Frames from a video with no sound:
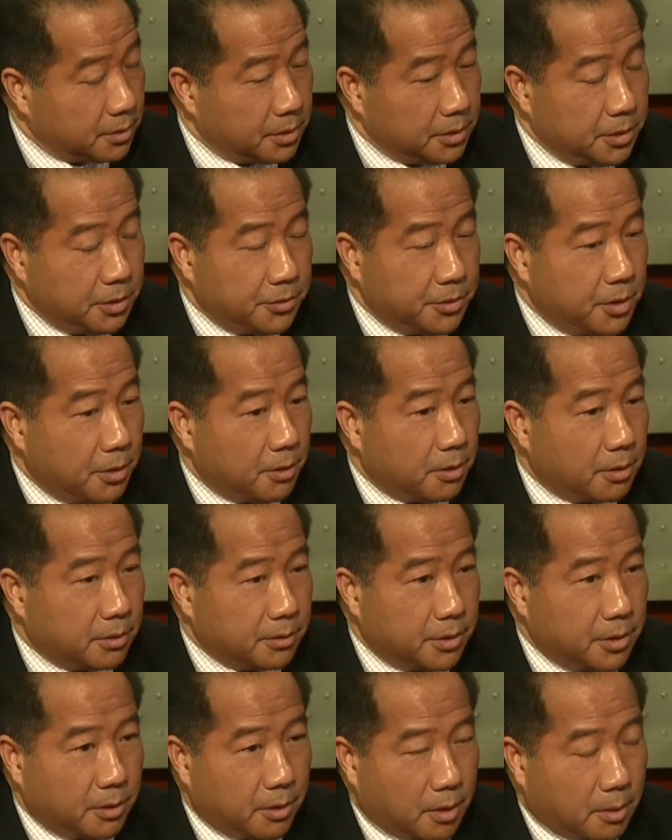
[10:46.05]
You, there,
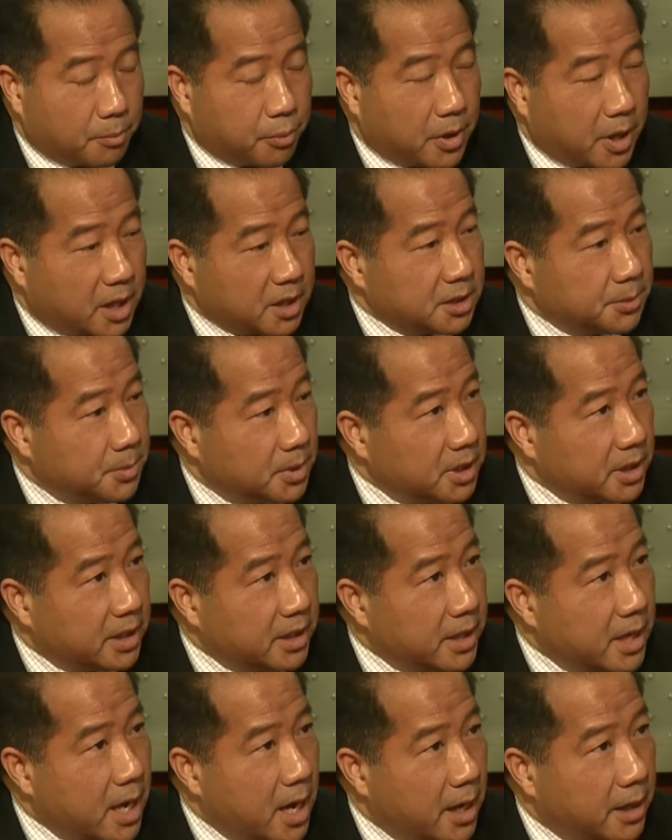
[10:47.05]
there are approximately
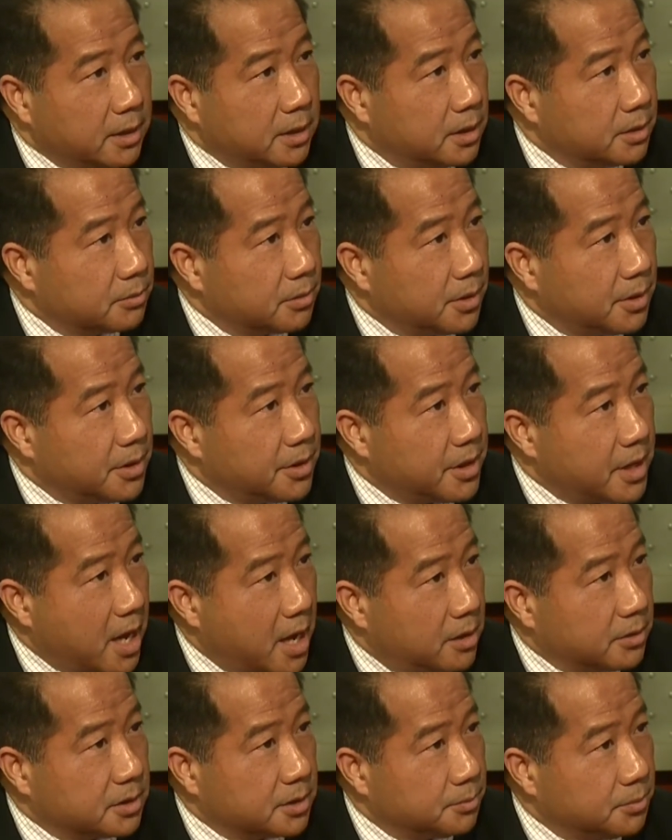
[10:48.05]

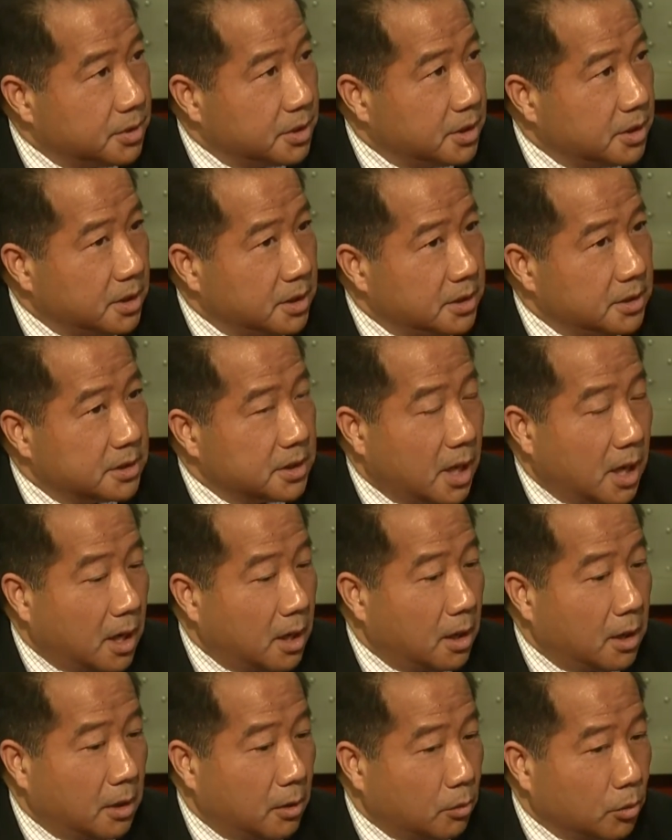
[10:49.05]
900,000 police
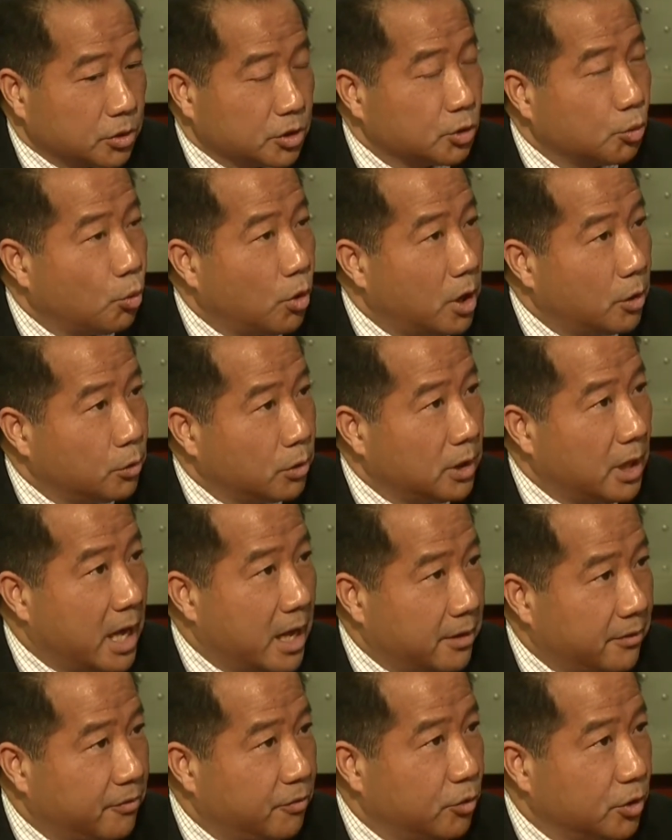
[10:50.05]
uh, or sworn
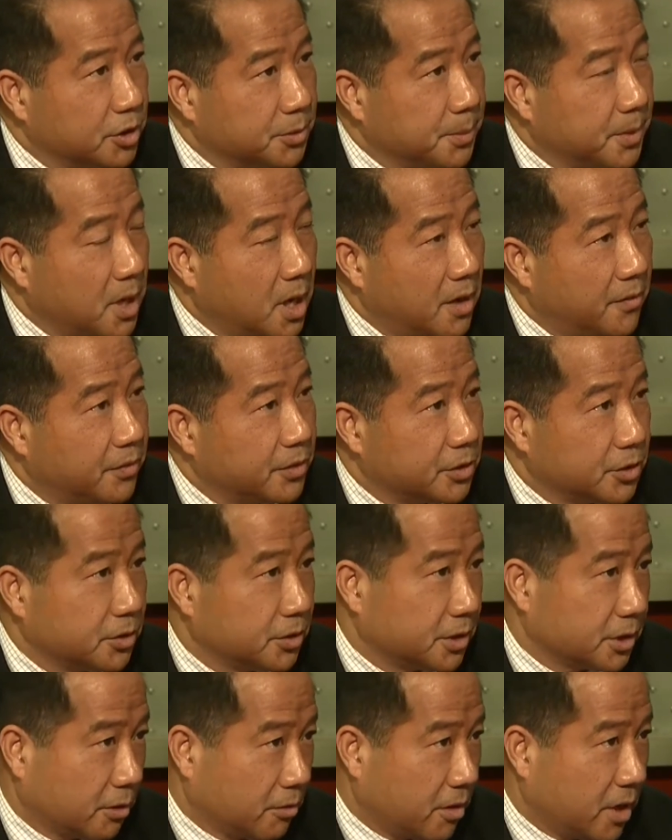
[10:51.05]
law enforcement
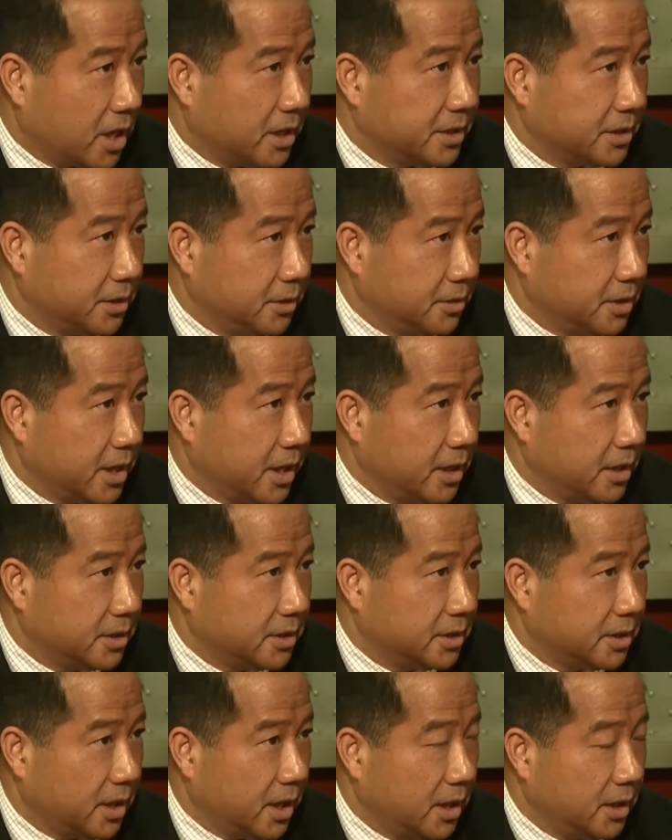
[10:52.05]
officers across the United
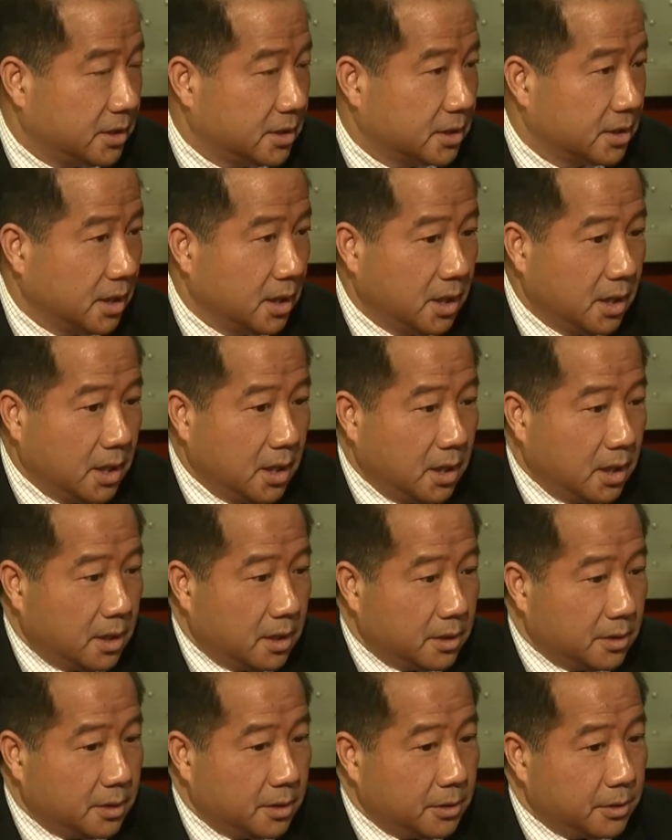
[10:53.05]
States.
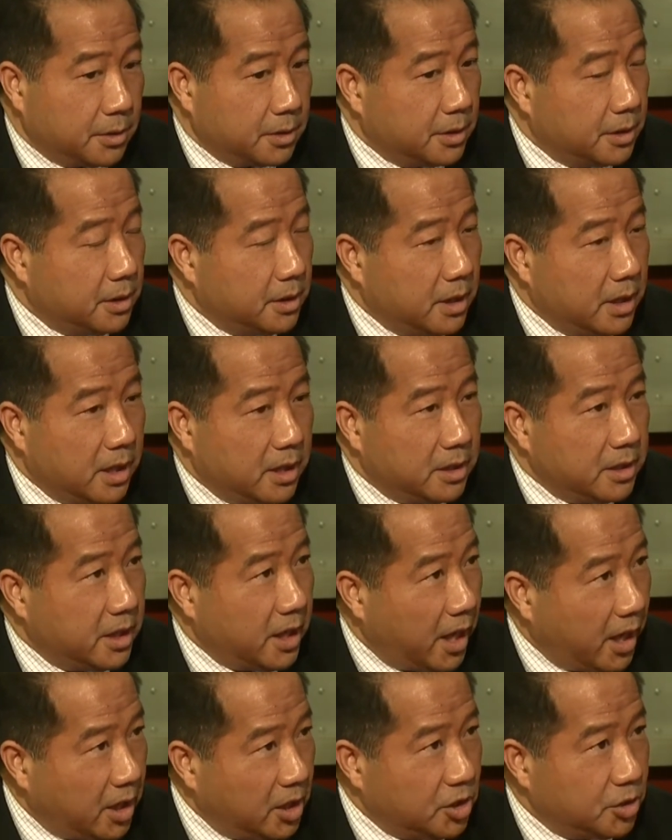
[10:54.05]
The
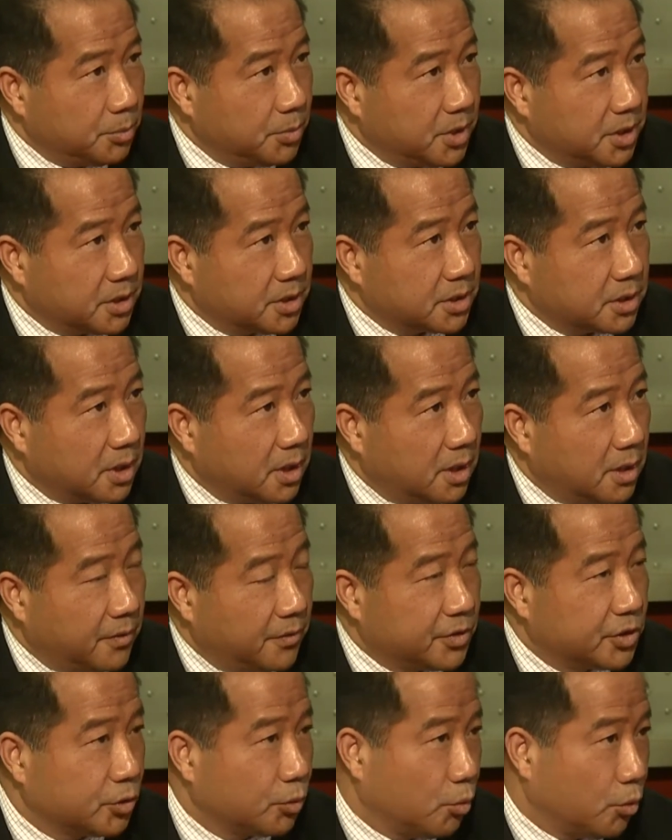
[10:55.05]
engagements
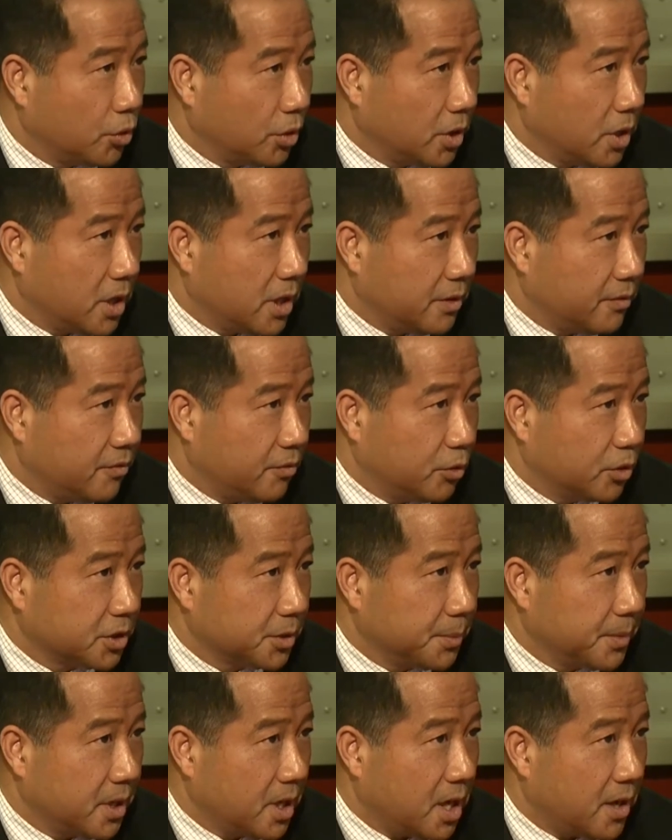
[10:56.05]
of sworn law
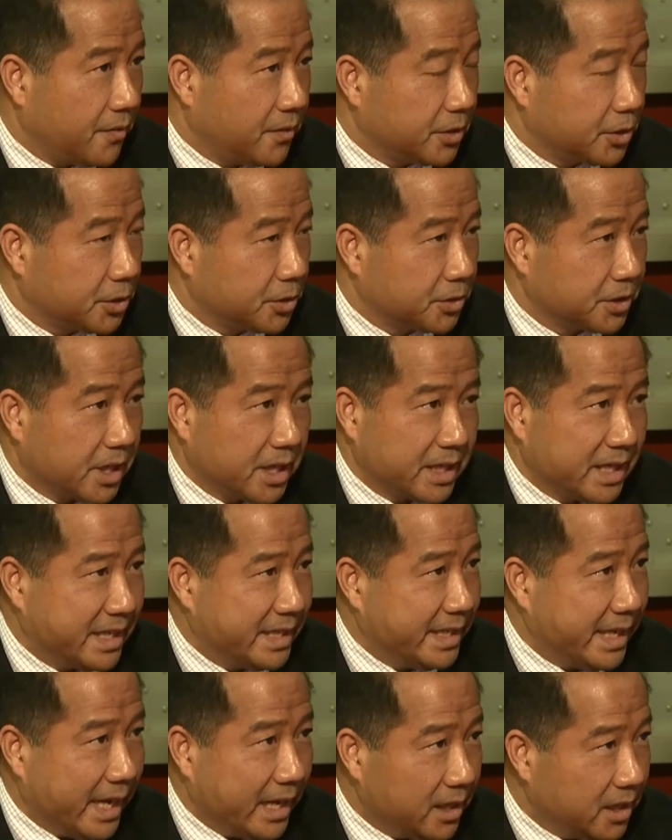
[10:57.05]
enforcement officers on a
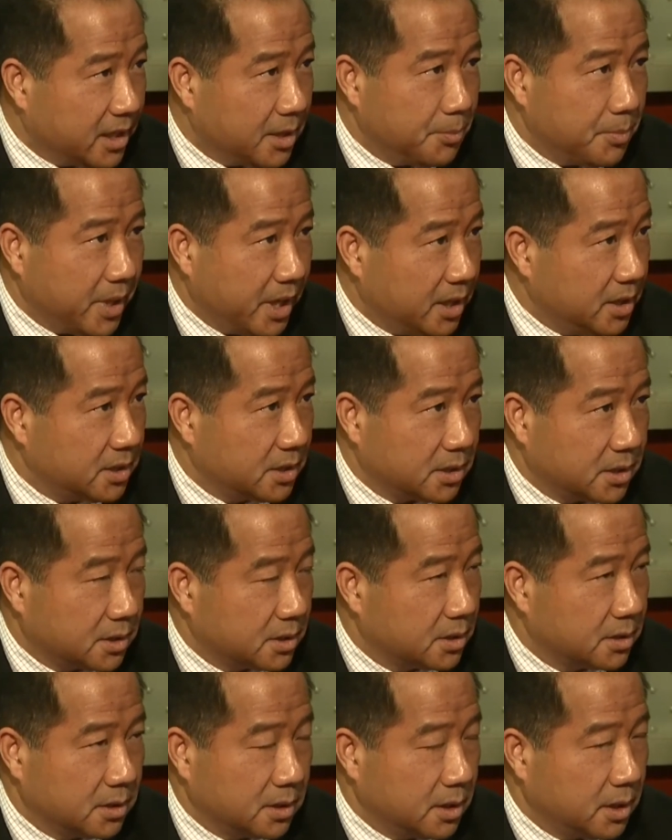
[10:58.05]
daily
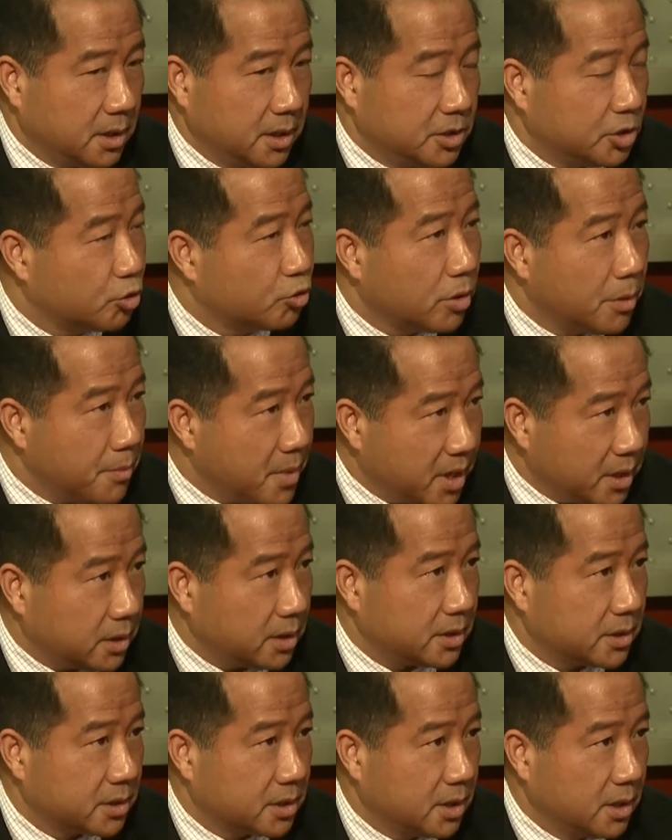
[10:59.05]
basis is
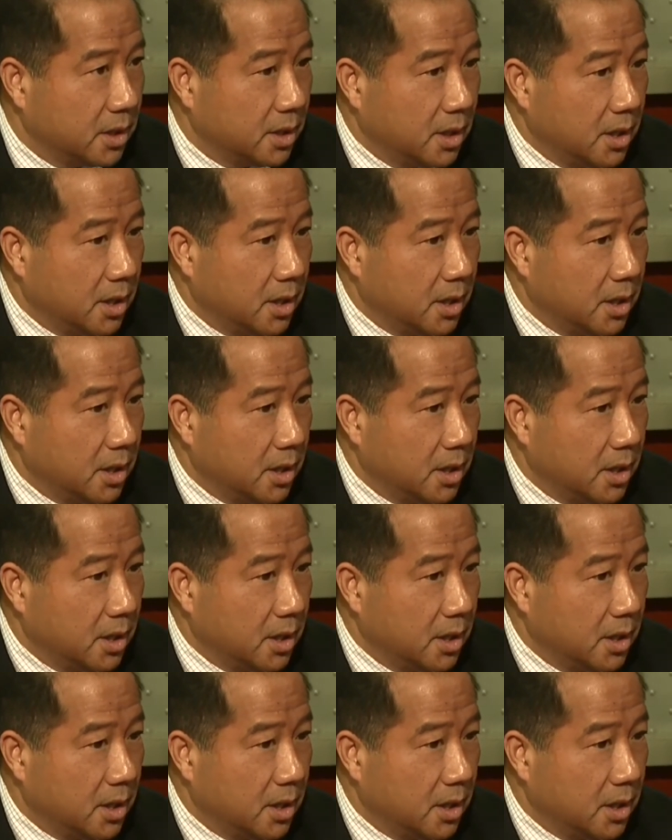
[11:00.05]
tremendous.